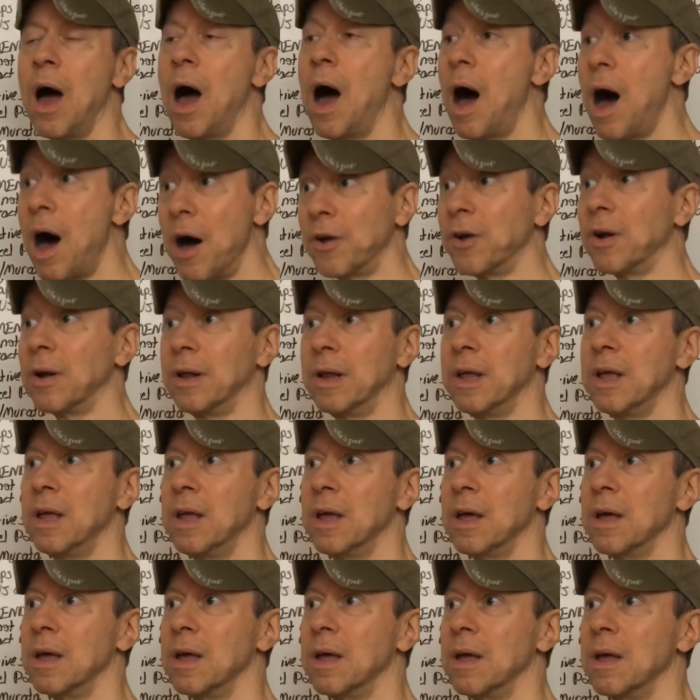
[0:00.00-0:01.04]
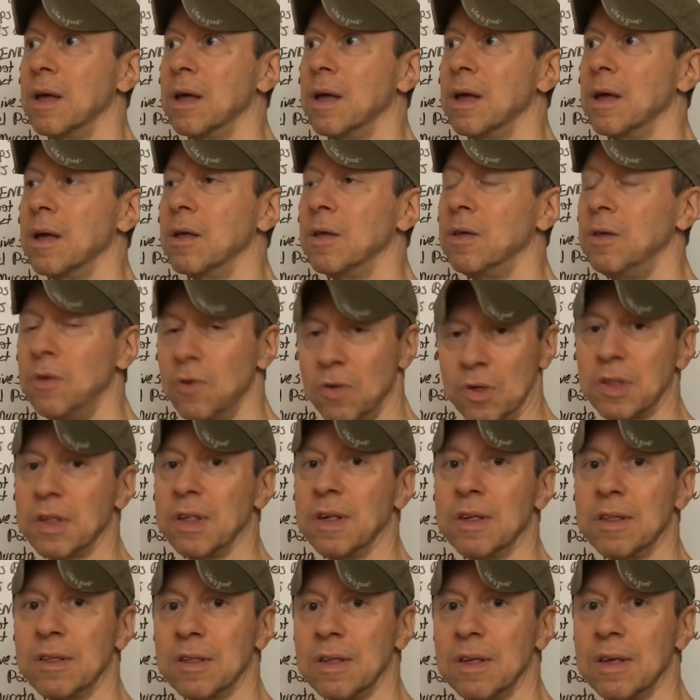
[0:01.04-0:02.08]
utterly
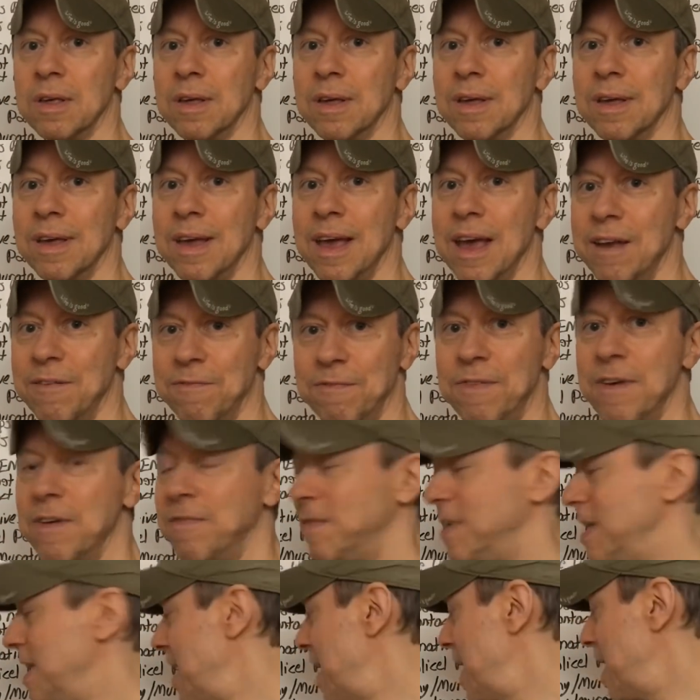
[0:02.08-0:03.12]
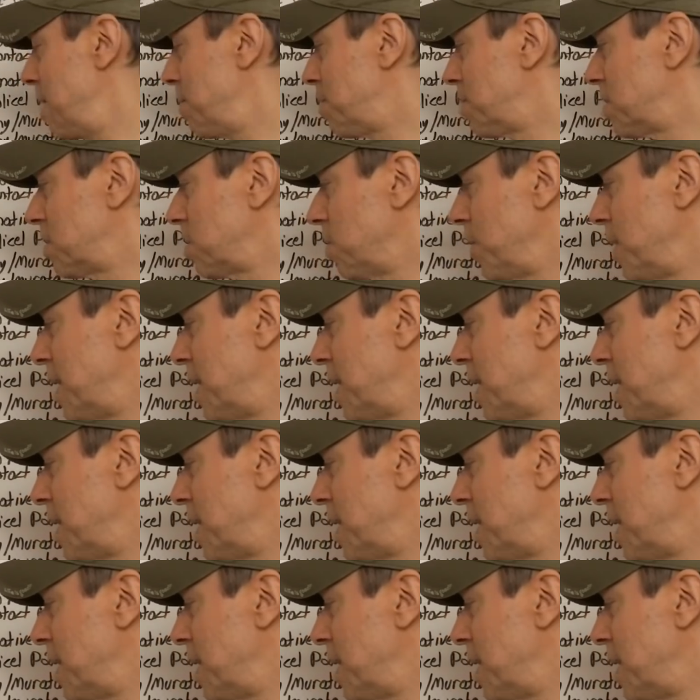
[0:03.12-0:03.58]
useless at fifty amps. So it